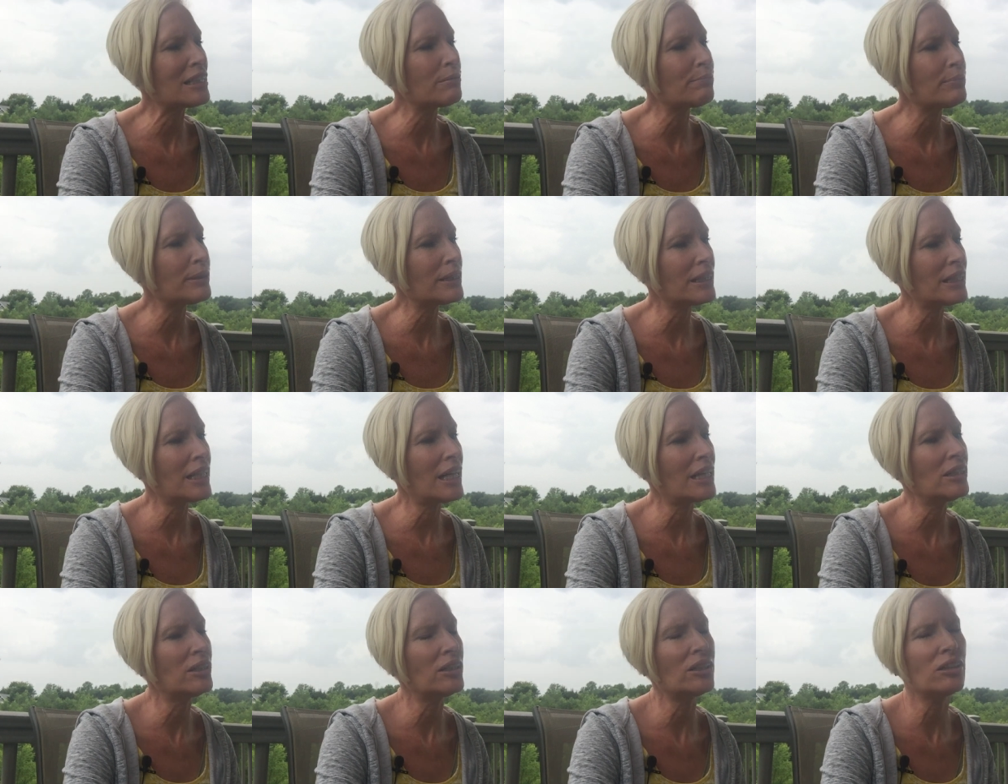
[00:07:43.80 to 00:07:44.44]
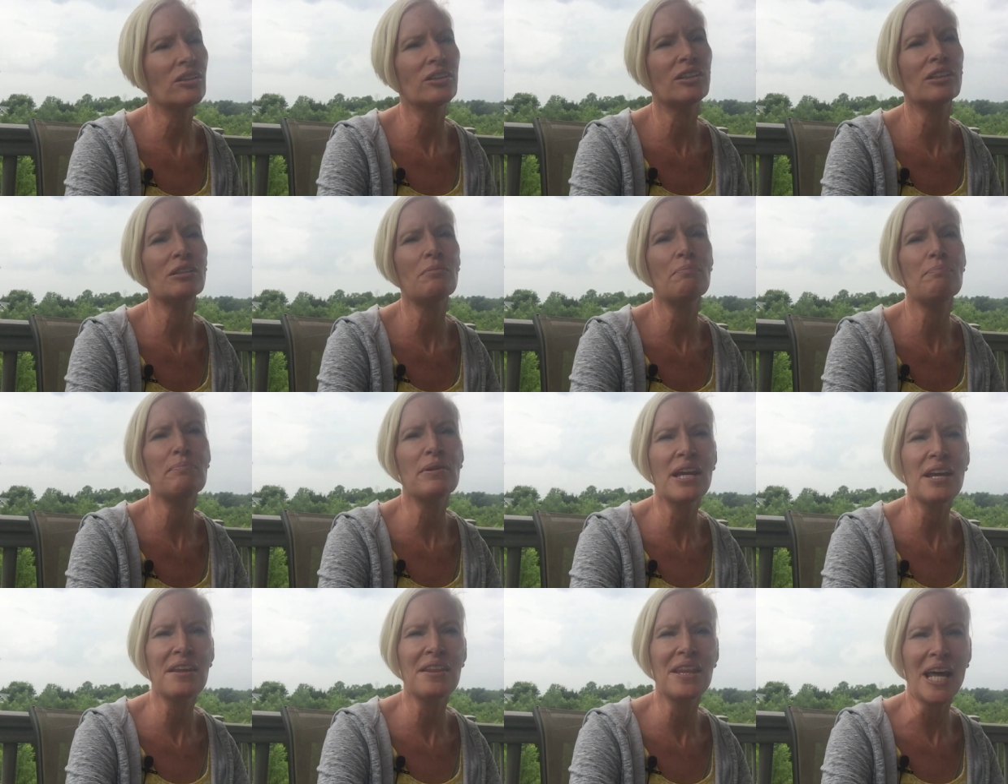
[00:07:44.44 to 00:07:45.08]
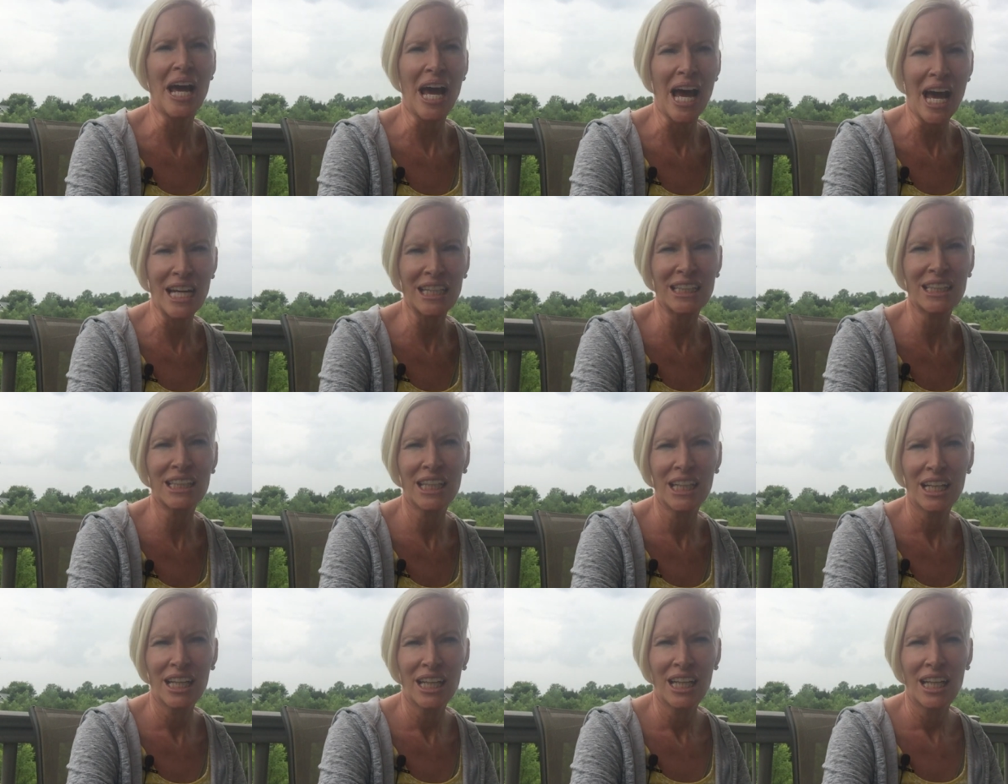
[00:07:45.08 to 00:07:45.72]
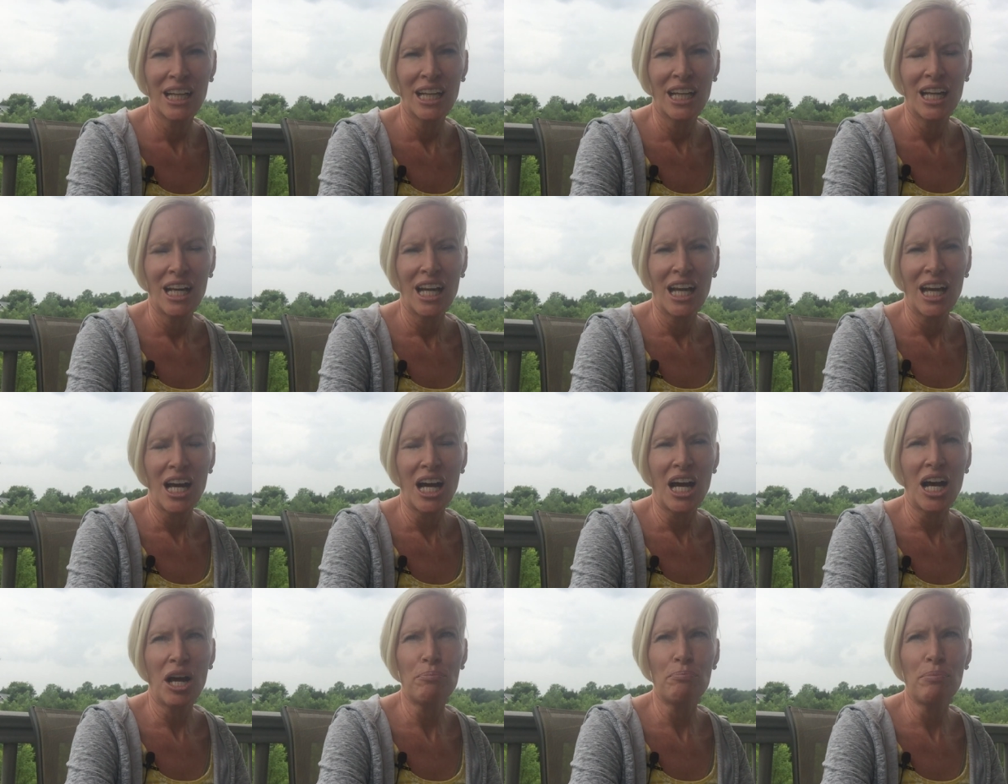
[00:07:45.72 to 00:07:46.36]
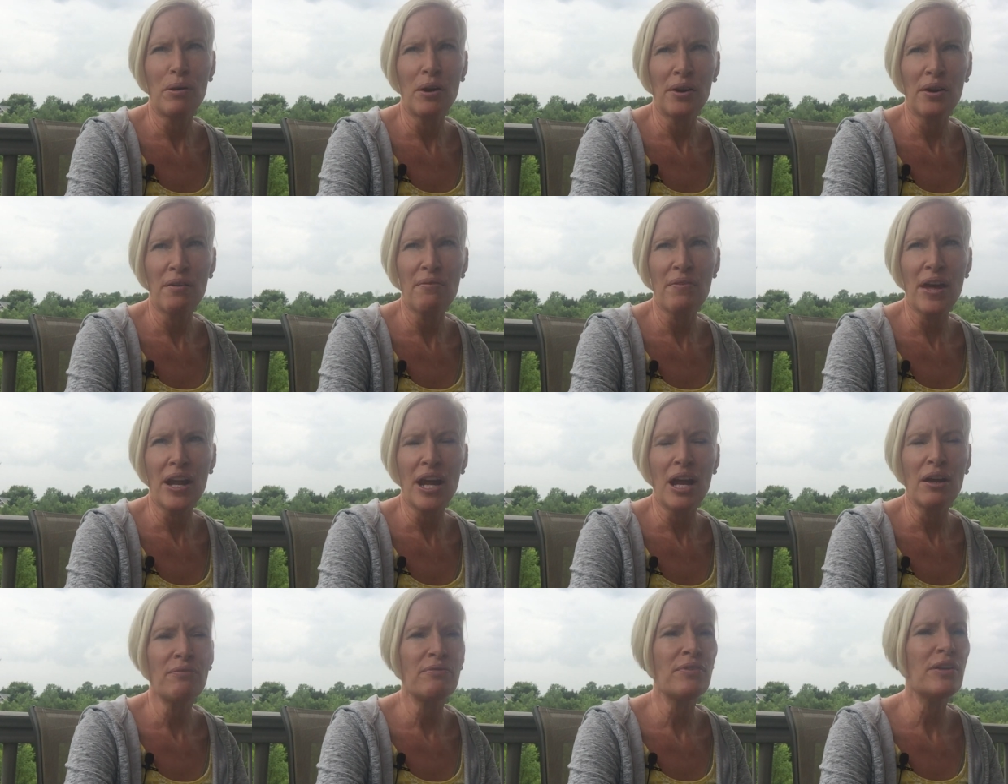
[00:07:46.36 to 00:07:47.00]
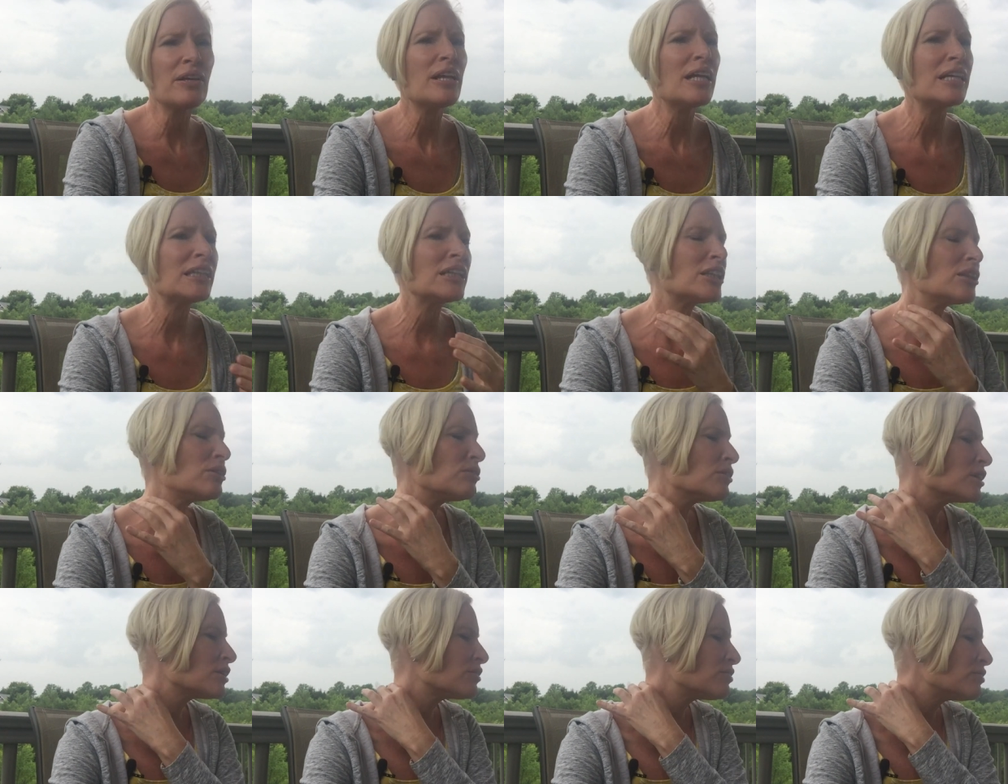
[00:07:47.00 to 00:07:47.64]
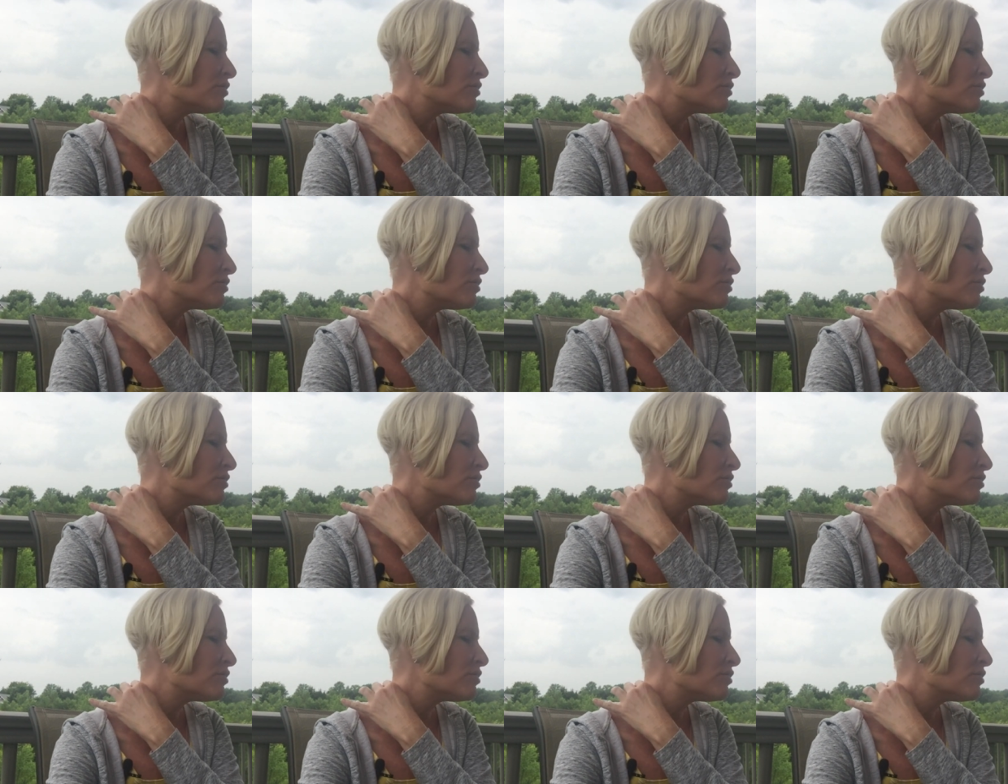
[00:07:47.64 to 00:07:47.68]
the potential to be that a part of that. I feel like she was